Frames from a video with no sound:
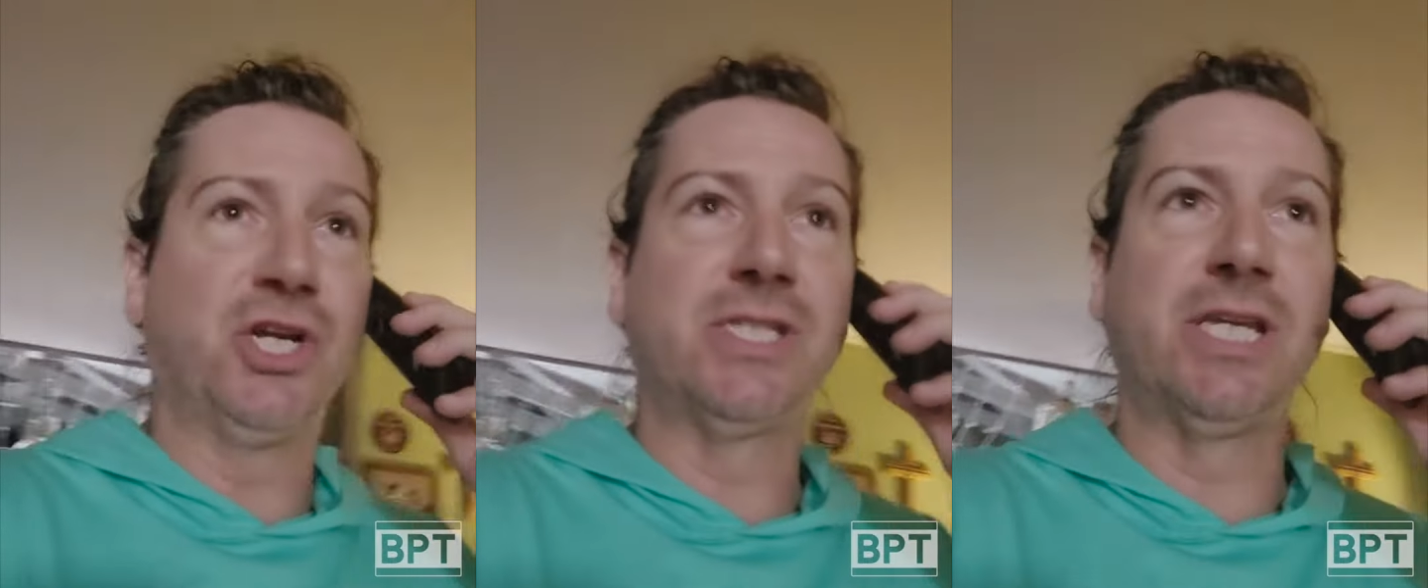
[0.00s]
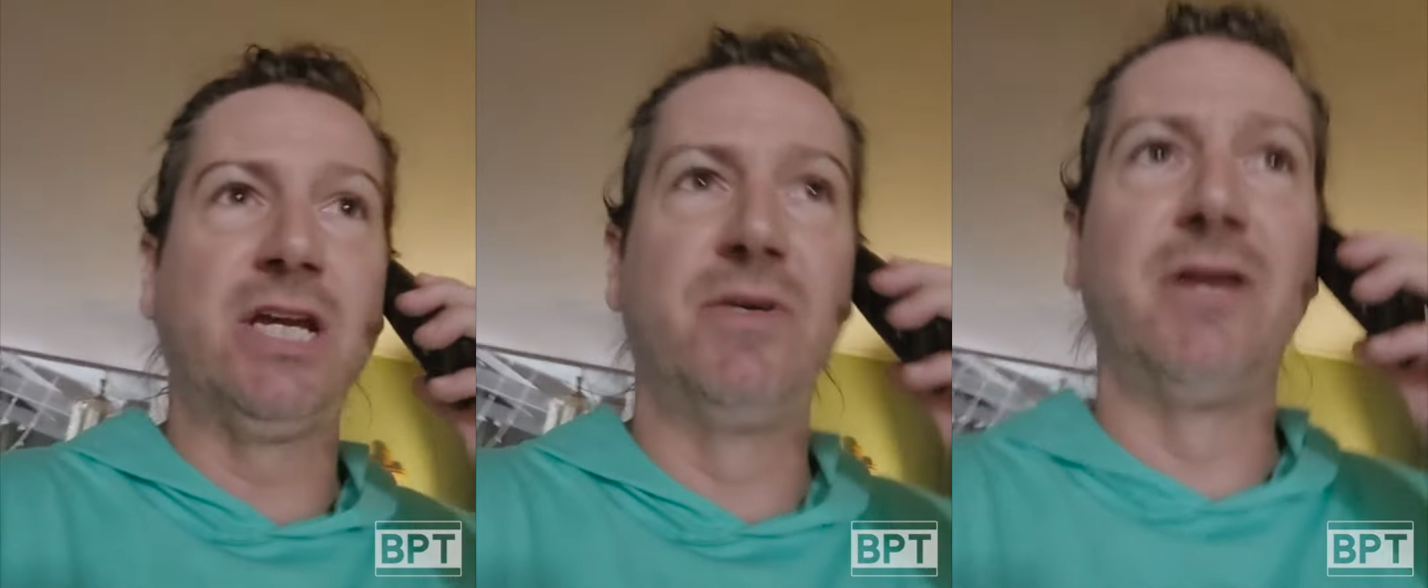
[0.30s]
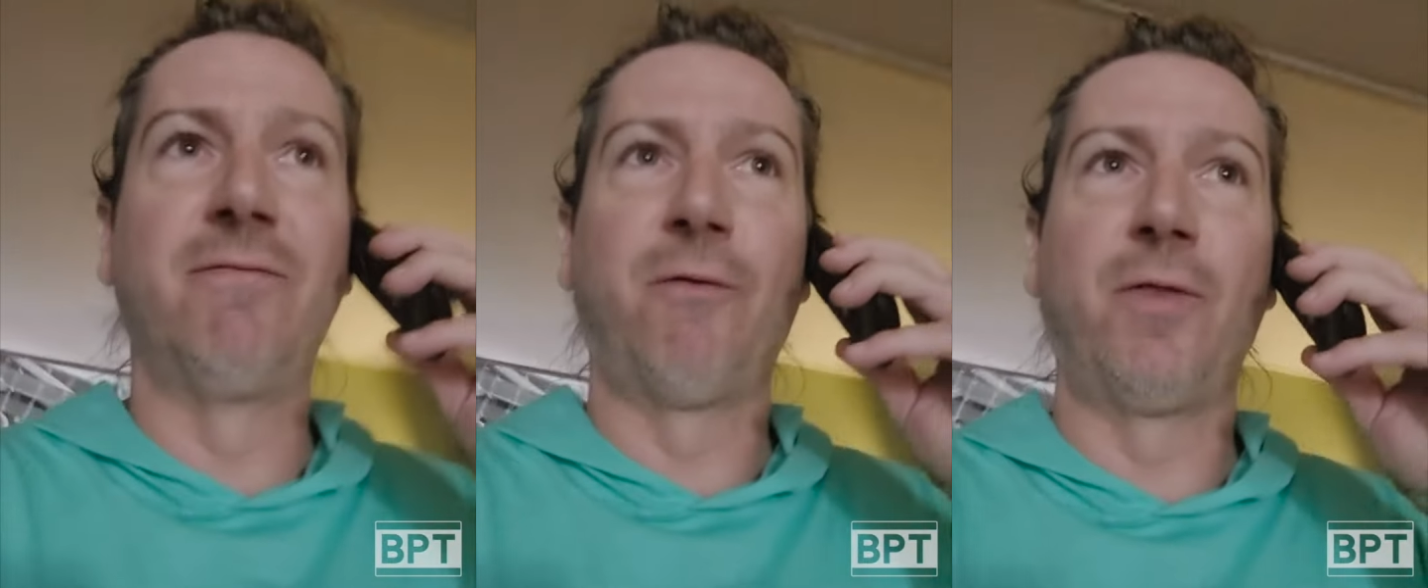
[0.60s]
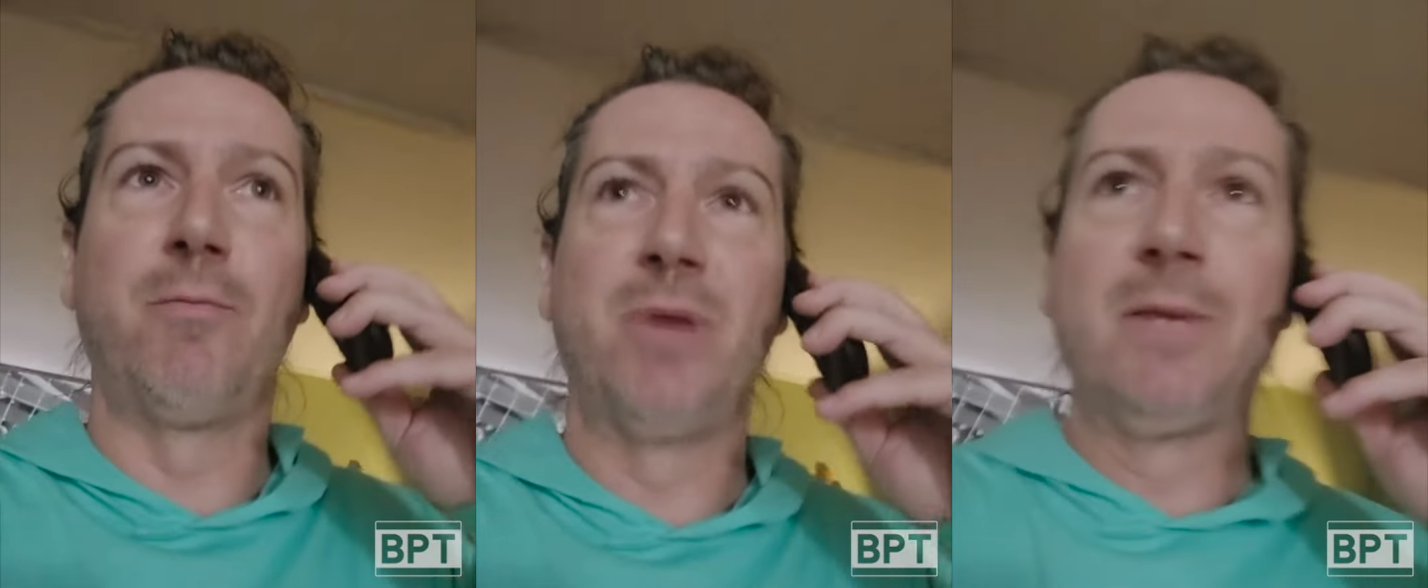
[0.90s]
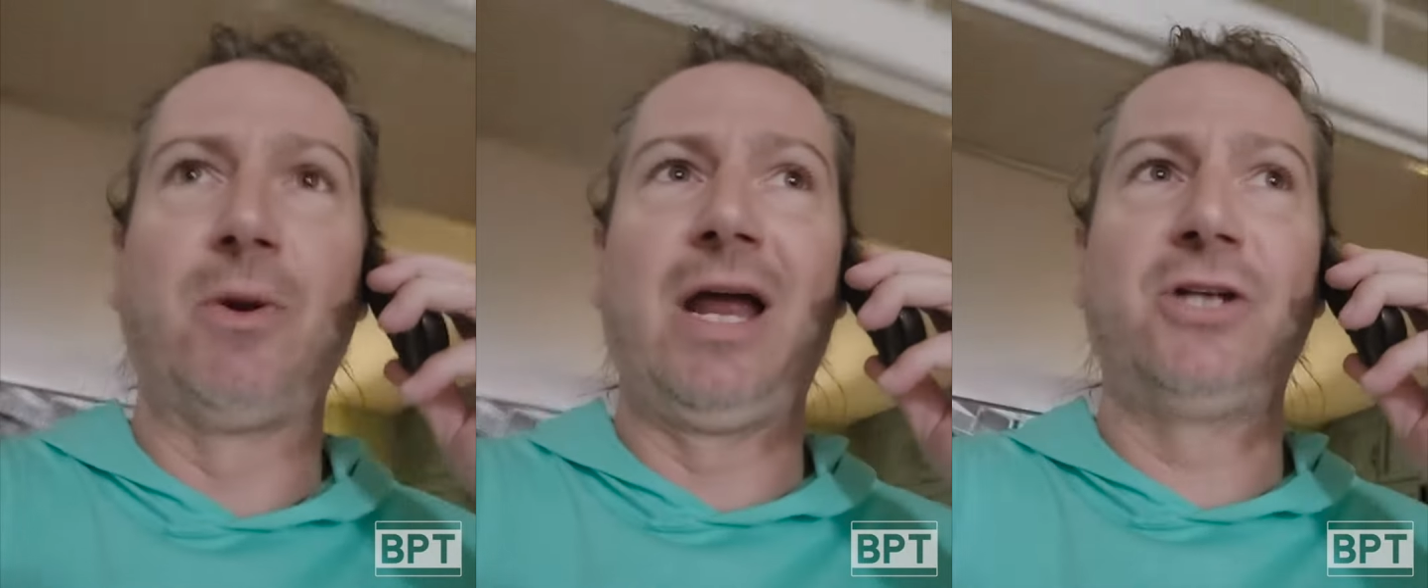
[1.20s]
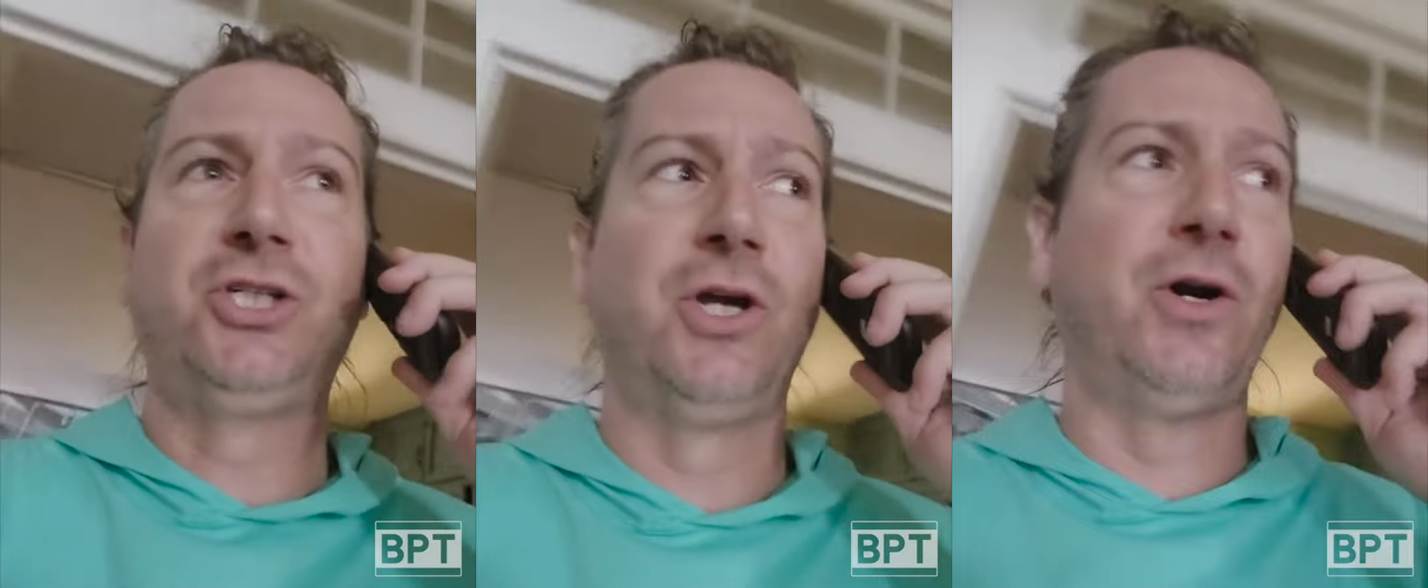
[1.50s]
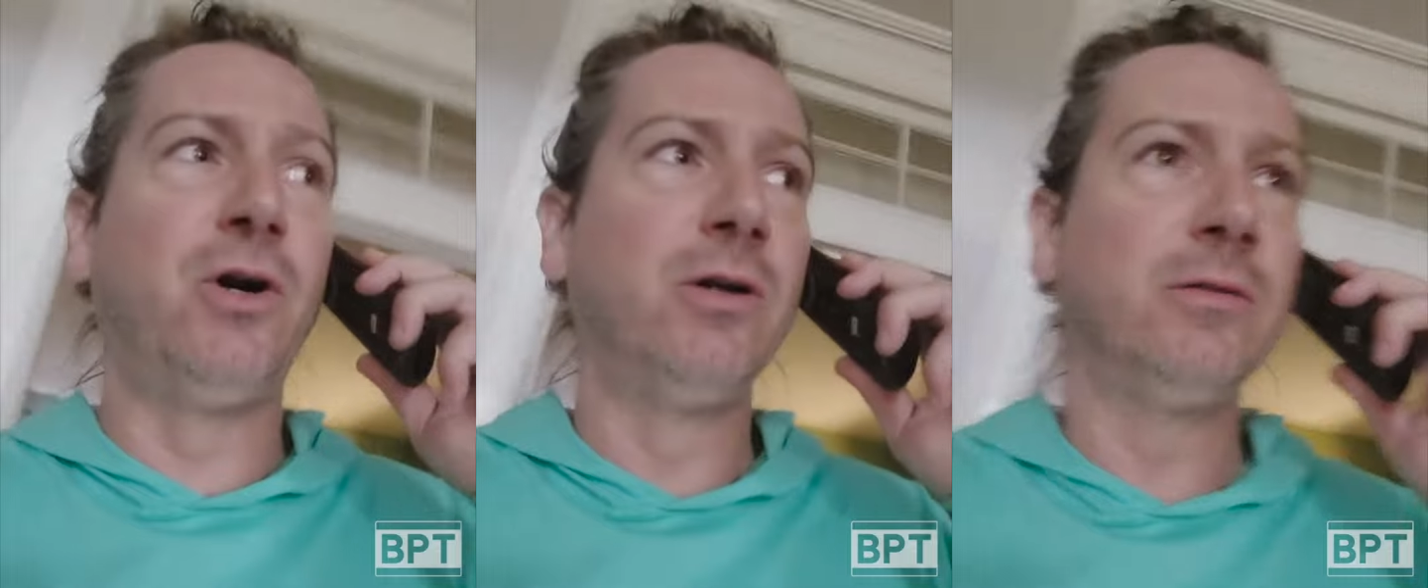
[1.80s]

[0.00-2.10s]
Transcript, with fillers: this evening for them people out yonder.